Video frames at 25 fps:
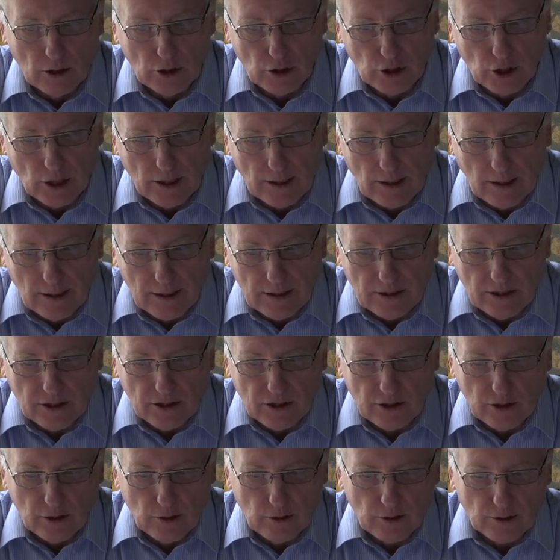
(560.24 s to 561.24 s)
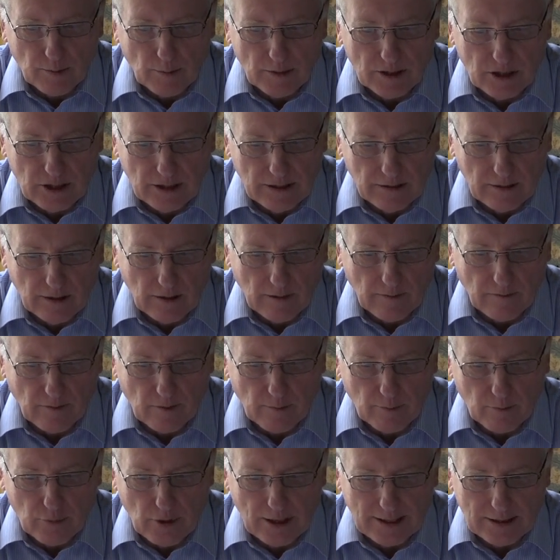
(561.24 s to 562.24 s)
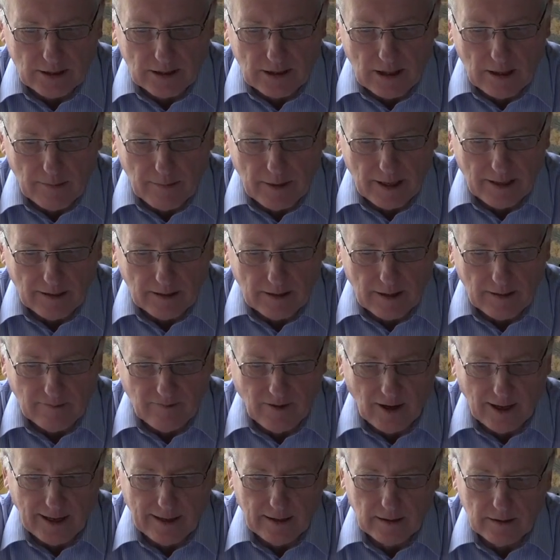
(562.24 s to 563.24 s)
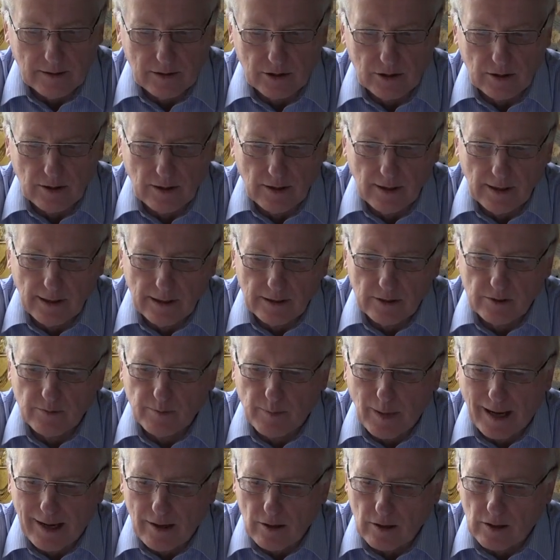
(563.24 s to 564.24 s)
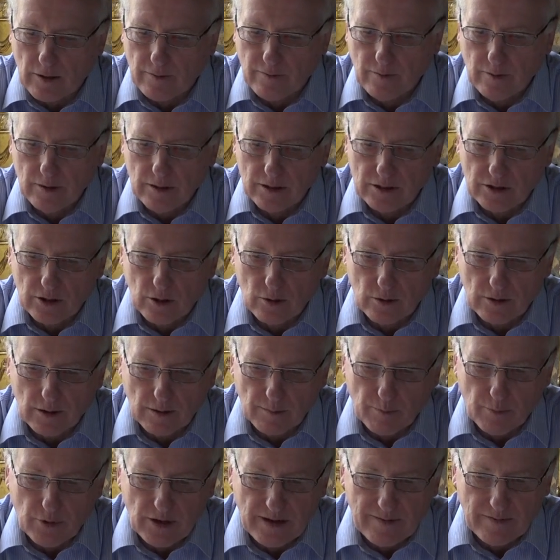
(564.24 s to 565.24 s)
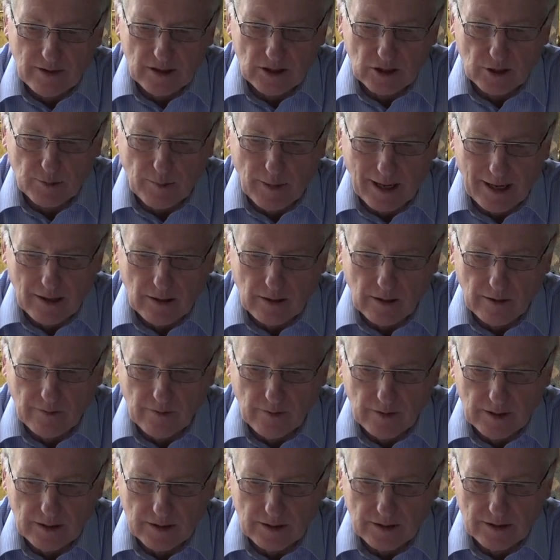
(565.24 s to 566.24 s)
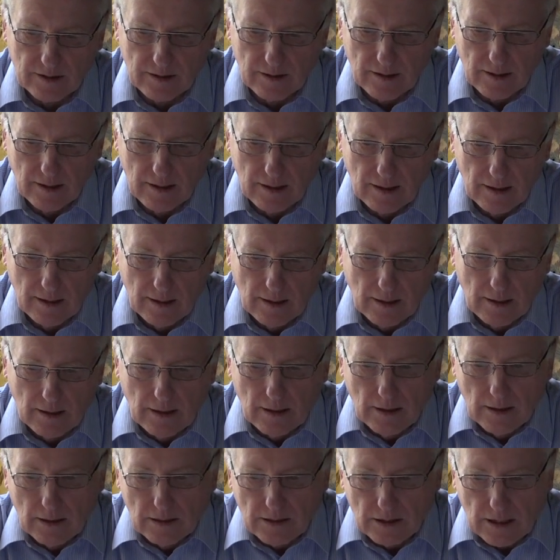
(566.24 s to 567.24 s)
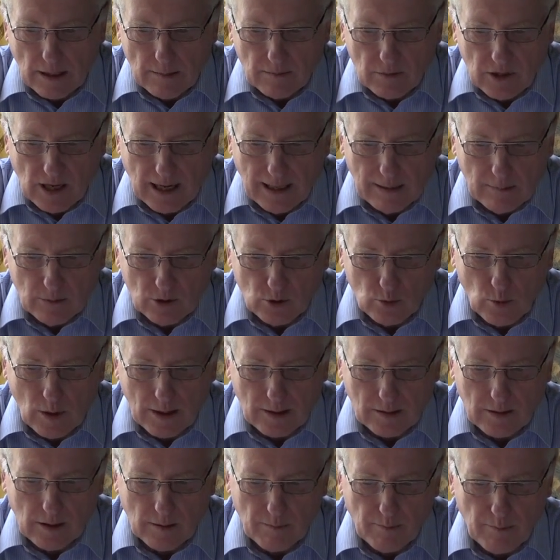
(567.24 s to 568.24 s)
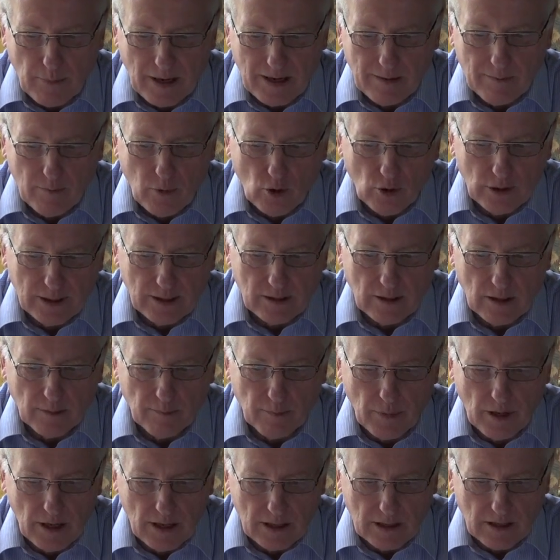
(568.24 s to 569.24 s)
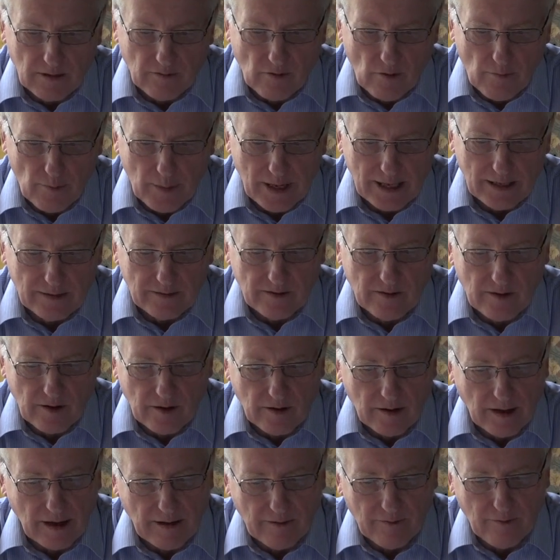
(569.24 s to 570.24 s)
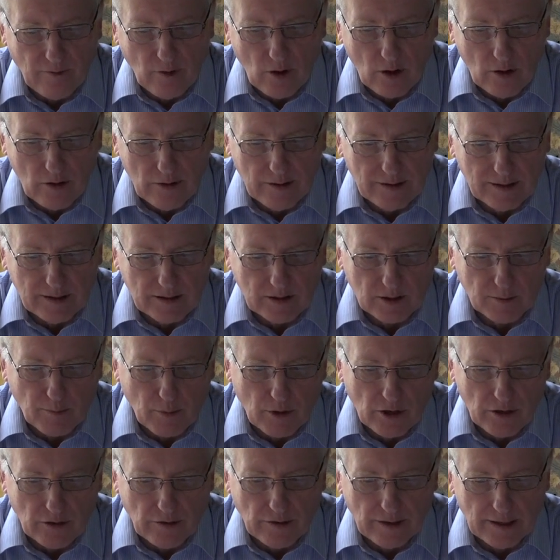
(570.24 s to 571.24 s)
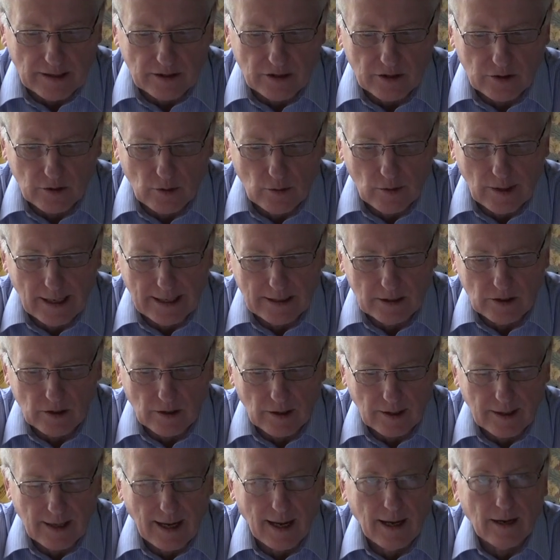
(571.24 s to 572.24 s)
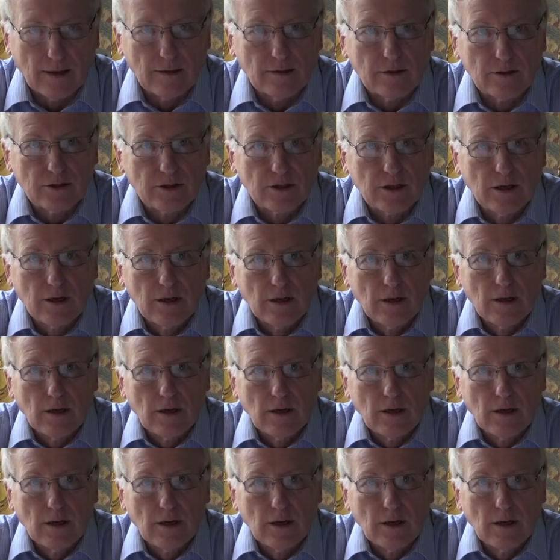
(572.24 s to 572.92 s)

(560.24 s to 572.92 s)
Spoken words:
Journalists use material from press clipping files, and biographers look at previous biographies. Sometimes one can pinpoint the birth of a myth, then follow its progress through later accounts.